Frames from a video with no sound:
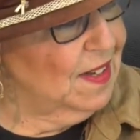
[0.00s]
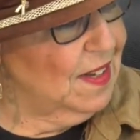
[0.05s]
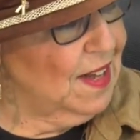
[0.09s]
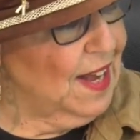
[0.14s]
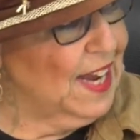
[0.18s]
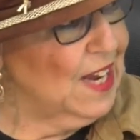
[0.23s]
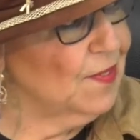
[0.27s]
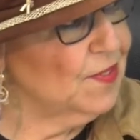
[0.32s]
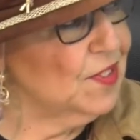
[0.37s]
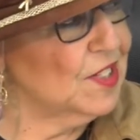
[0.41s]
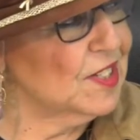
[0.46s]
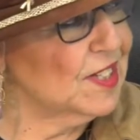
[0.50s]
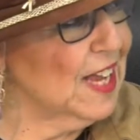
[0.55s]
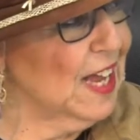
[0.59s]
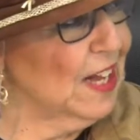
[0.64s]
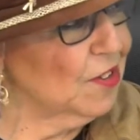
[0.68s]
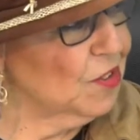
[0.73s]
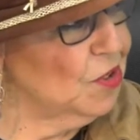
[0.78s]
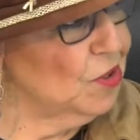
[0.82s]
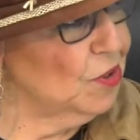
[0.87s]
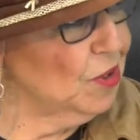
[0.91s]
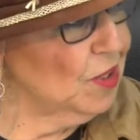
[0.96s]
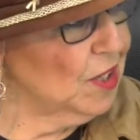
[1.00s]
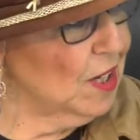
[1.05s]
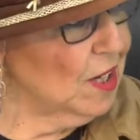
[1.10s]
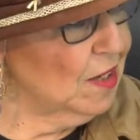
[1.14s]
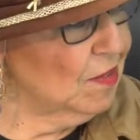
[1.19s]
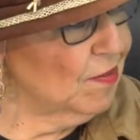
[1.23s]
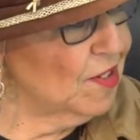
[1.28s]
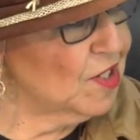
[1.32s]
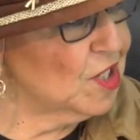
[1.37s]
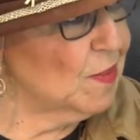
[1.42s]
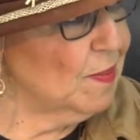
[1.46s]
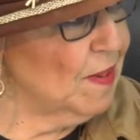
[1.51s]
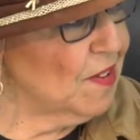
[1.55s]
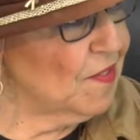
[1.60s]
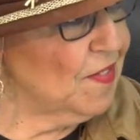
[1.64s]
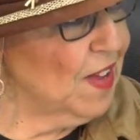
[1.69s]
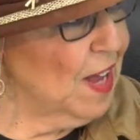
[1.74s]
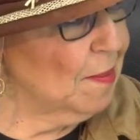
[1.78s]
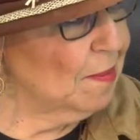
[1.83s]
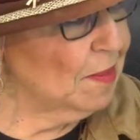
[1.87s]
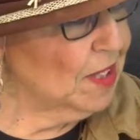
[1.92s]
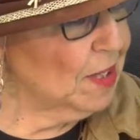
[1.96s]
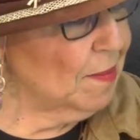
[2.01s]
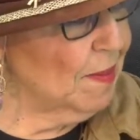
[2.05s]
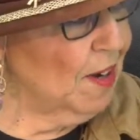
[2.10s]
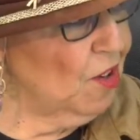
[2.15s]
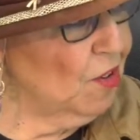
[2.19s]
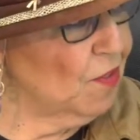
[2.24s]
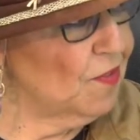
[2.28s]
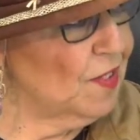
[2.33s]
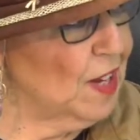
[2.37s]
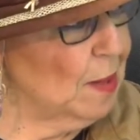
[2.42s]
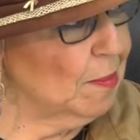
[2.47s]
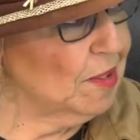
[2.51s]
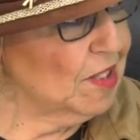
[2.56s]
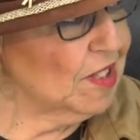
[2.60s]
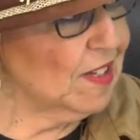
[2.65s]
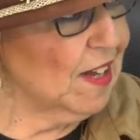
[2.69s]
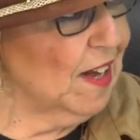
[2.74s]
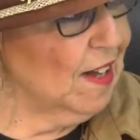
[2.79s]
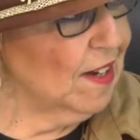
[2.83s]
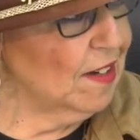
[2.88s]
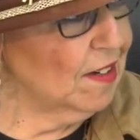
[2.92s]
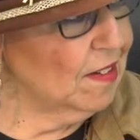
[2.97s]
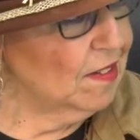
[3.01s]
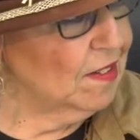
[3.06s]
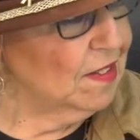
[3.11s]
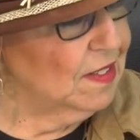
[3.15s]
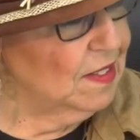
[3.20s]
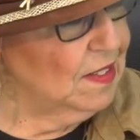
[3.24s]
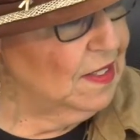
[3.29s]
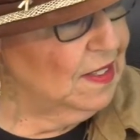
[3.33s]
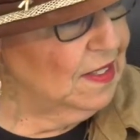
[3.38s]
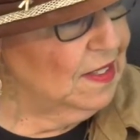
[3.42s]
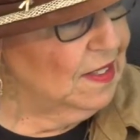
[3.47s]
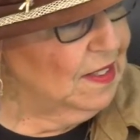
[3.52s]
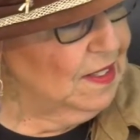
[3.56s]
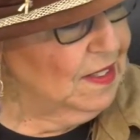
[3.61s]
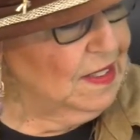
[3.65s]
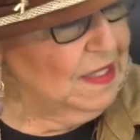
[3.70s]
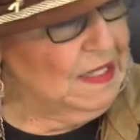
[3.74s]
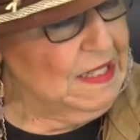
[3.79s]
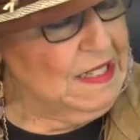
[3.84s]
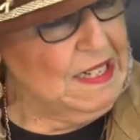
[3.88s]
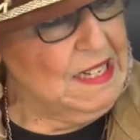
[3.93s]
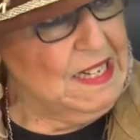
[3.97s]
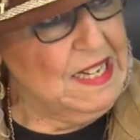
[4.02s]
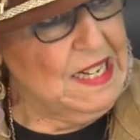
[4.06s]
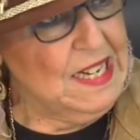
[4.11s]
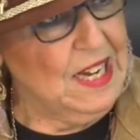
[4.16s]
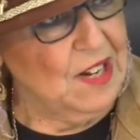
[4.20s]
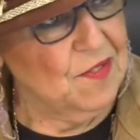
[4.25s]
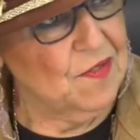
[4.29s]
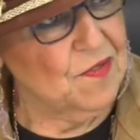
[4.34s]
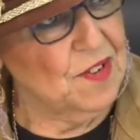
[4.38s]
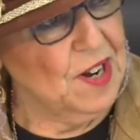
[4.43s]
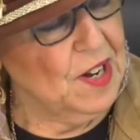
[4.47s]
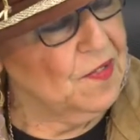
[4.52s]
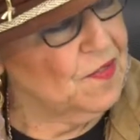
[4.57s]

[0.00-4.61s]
I have dyscalculia, it runs in my family, my whole family's got it. And Fred